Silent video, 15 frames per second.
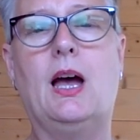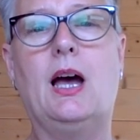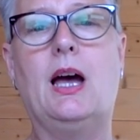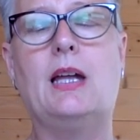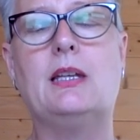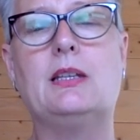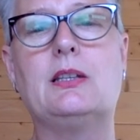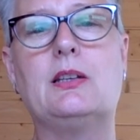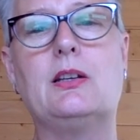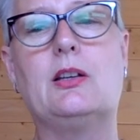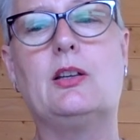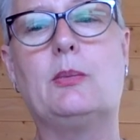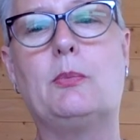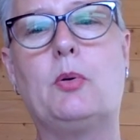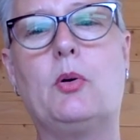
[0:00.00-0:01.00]
And
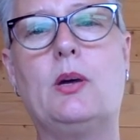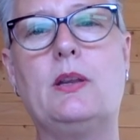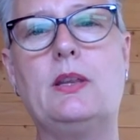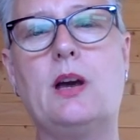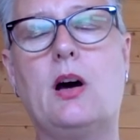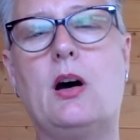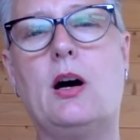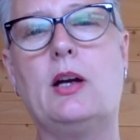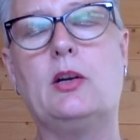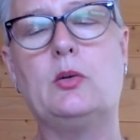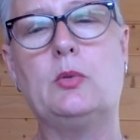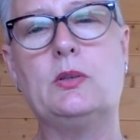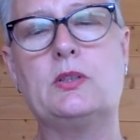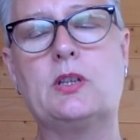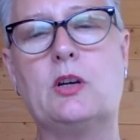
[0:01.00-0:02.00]
the point that I
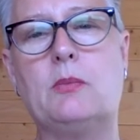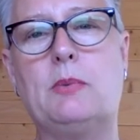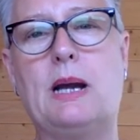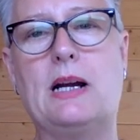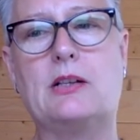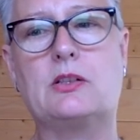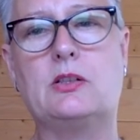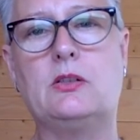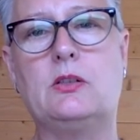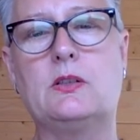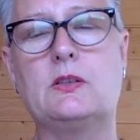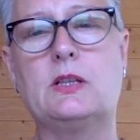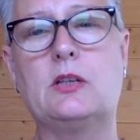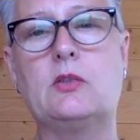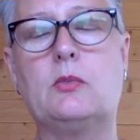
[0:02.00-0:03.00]
always go back to, the
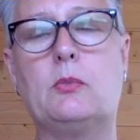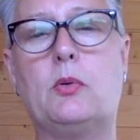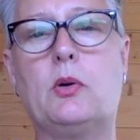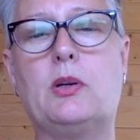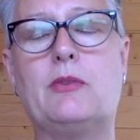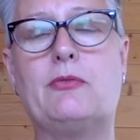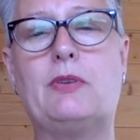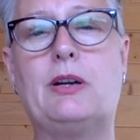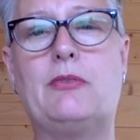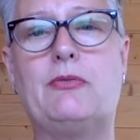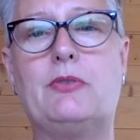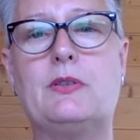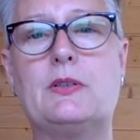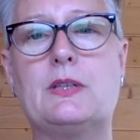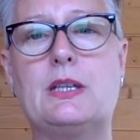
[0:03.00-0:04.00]
single point of
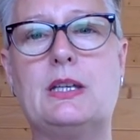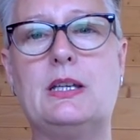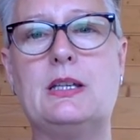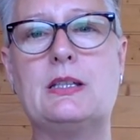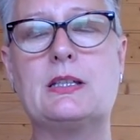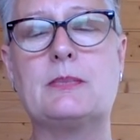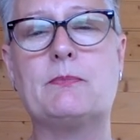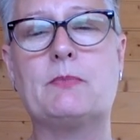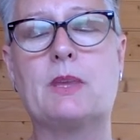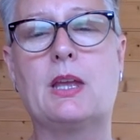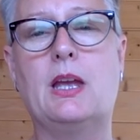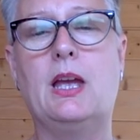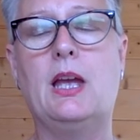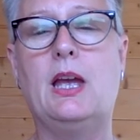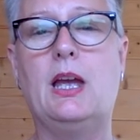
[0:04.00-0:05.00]
reference, is
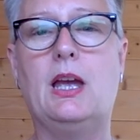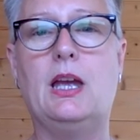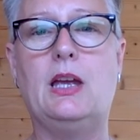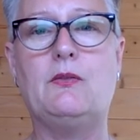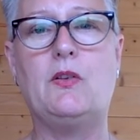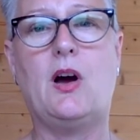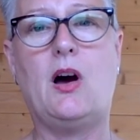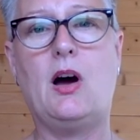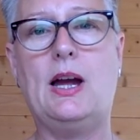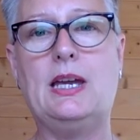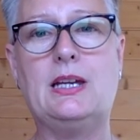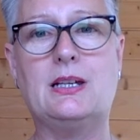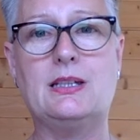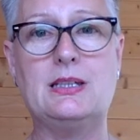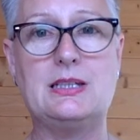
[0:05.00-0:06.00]
if I
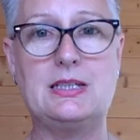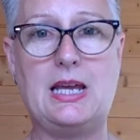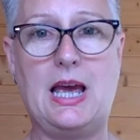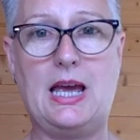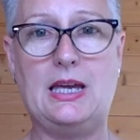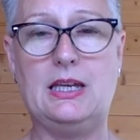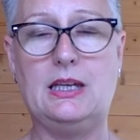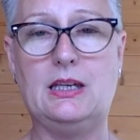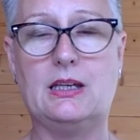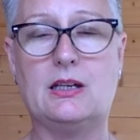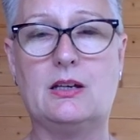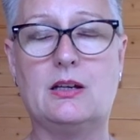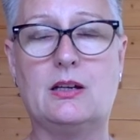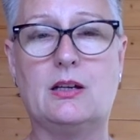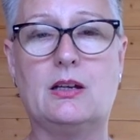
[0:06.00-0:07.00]
can take
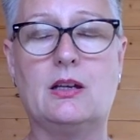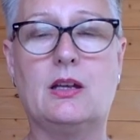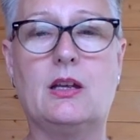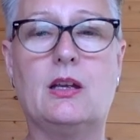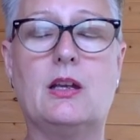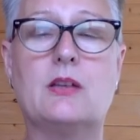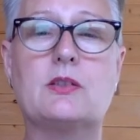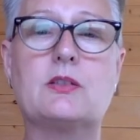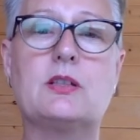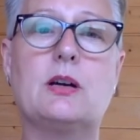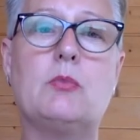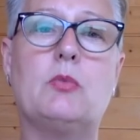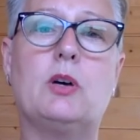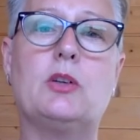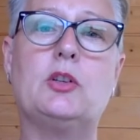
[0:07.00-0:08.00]

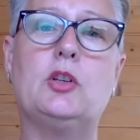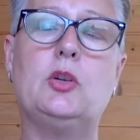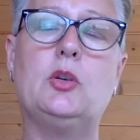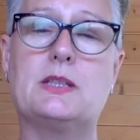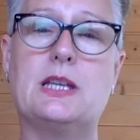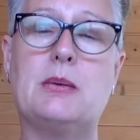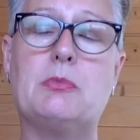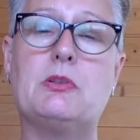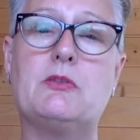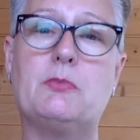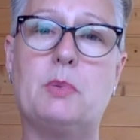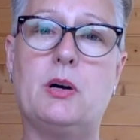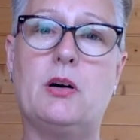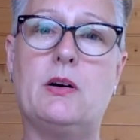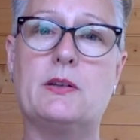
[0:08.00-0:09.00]
someone who's concept of
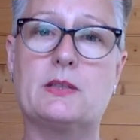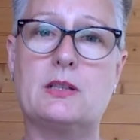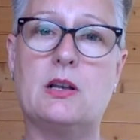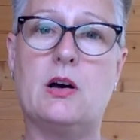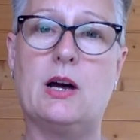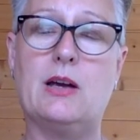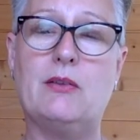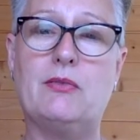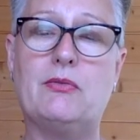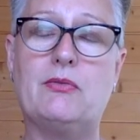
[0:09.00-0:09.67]
past life,